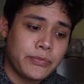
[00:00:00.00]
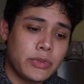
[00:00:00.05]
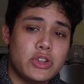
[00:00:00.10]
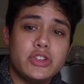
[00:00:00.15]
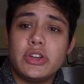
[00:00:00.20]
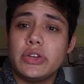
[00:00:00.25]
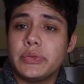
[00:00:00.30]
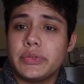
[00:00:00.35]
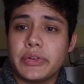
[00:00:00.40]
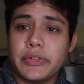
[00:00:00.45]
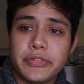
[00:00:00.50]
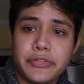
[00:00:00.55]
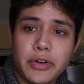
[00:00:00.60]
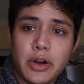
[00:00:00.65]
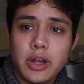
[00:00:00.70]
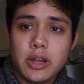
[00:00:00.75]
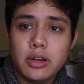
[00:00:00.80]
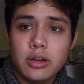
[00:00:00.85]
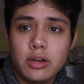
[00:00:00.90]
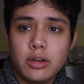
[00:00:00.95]
just for
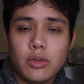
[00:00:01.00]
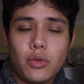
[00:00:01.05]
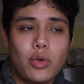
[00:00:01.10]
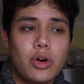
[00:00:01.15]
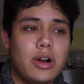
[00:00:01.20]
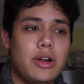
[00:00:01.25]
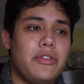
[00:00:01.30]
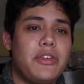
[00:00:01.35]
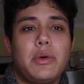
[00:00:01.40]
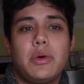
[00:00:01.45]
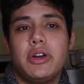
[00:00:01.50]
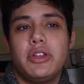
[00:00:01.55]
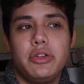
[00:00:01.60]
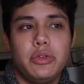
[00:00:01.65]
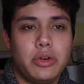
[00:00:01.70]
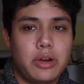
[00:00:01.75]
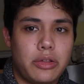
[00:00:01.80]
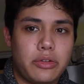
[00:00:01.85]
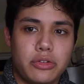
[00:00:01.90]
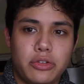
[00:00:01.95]
fun, or if I want to do
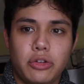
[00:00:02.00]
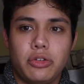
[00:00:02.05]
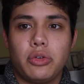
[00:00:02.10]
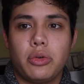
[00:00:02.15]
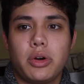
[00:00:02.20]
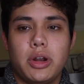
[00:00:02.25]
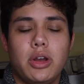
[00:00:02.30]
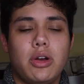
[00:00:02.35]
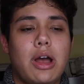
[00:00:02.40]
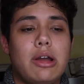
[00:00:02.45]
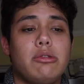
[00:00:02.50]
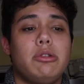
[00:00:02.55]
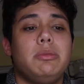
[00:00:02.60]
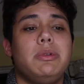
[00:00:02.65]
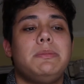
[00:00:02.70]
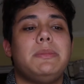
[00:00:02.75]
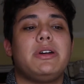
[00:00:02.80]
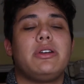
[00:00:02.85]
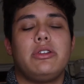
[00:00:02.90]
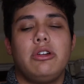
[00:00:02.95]
another tutorial, I will be
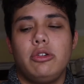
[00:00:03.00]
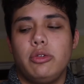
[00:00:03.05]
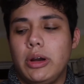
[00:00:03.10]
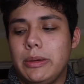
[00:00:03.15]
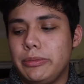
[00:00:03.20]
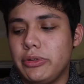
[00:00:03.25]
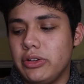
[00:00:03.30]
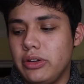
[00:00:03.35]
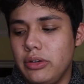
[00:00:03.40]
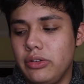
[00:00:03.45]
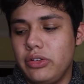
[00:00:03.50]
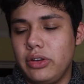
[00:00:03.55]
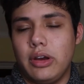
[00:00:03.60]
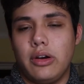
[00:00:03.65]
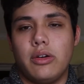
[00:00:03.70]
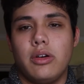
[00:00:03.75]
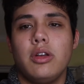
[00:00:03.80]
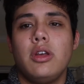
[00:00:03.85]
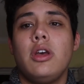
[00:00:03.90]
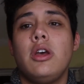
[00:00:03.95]
better equipped to do
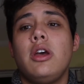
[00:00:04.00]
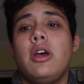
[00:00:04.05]
so.